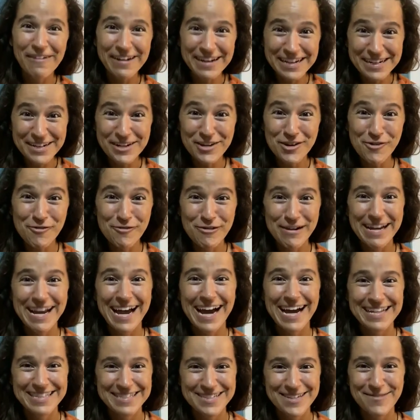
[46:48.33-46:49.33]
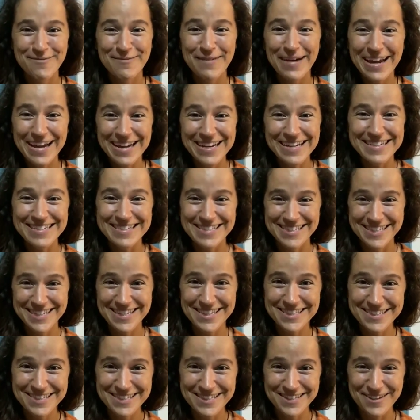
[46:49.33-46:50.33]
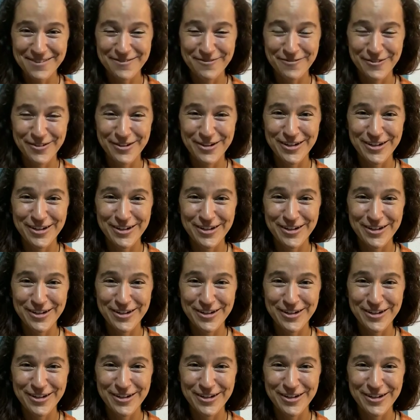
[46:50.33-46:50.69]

we knew we had to make a system